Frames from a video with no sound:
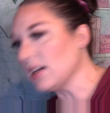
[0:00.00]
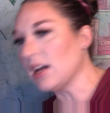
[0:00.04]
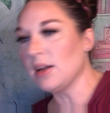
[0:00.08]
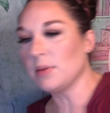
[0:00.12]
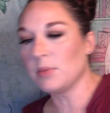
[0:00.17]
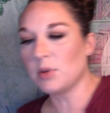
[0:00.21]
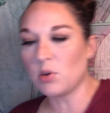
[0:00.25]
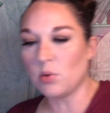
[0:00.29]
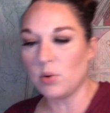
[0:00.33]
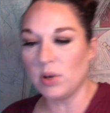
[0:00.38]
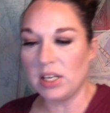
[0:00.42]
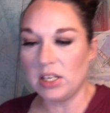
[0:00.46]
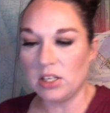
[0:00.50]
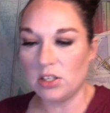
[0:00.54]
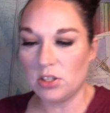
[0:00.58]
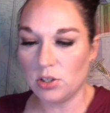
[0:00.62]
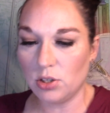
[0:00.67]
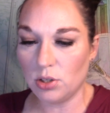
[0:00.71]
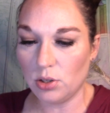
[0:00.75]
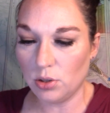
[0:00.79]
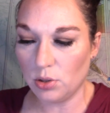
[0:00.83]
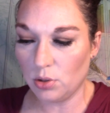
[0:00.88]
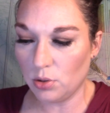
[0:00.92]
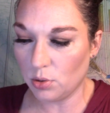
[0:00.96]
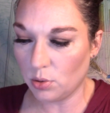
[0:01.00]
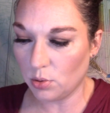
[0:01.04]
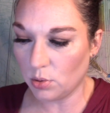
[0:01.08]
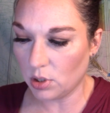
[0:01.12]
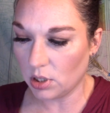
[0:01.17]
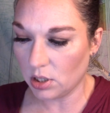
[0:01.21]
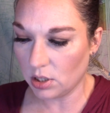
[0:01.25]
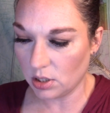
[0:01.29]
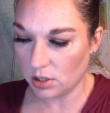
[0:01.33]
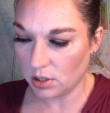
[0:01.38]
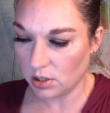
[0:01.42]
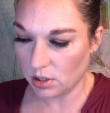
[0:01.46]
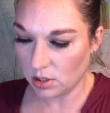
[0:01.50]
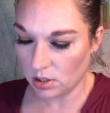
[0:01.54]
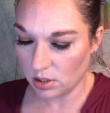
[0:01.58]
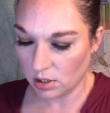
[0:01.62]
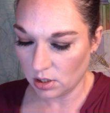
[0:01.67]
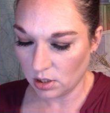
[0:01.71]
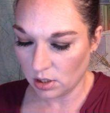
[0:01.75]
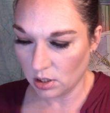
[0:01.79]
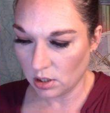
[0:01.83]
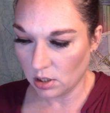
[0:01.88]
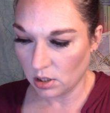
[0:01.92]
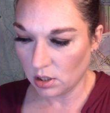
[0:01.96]
I'm going to
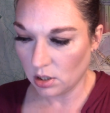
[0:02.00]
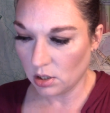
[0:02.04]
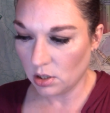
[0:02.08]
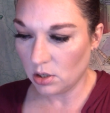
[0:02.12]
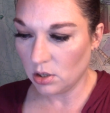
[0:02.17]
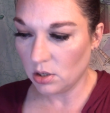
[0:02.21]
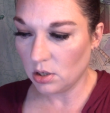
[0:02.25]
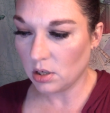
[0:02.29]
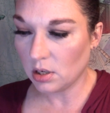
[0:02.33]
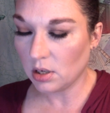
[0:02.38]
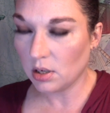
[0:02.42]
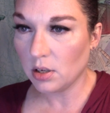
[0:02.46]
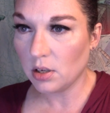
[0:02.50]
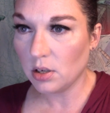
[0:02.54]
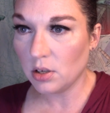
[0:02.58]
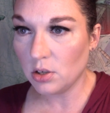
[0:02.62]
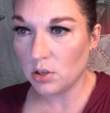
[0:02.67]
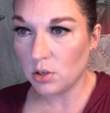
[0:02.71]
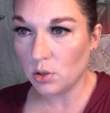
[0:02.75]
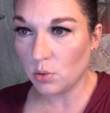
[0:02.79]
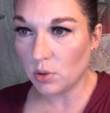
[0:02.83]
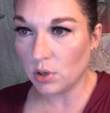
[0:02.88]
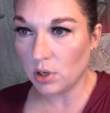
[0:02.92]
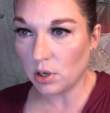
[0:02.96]
do an